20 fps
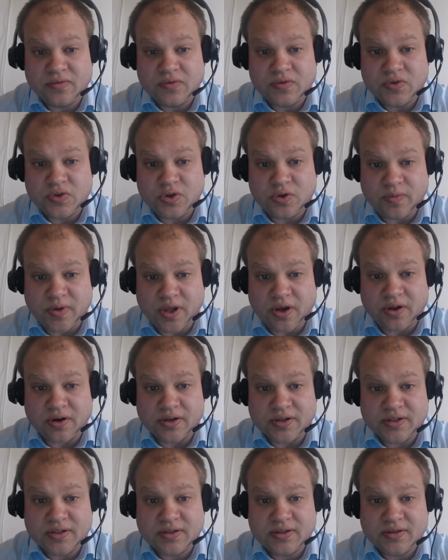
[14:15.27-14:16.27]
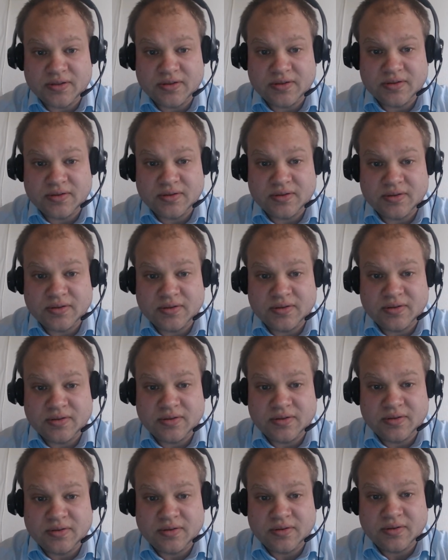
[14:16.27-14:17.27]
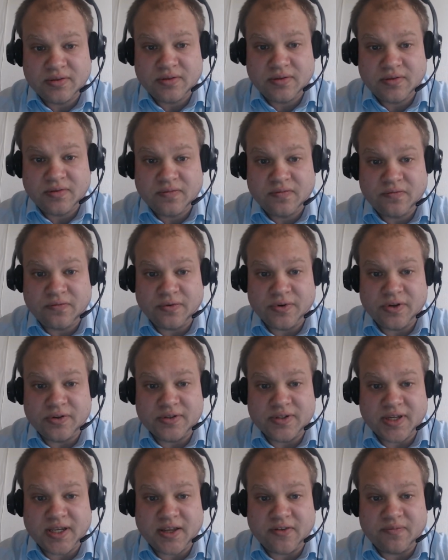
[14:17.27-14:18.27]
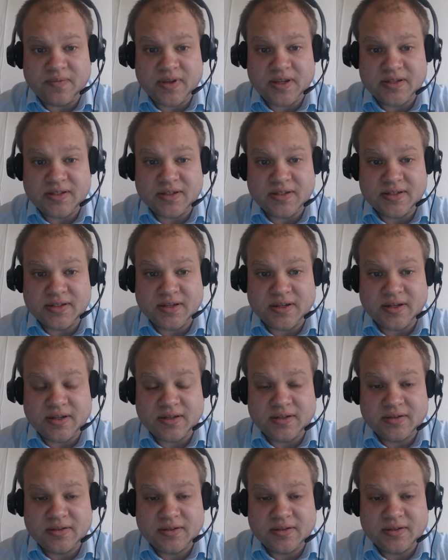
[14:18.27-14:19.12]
To be honest, for you to have peace inside.